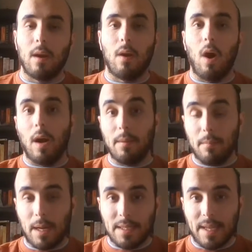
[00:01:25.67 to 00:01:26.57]
On
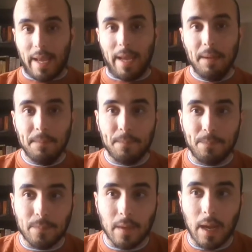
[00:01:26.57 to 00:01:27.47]
Monday,
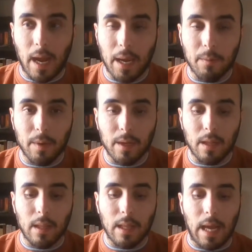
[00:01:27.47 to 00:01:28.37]
I will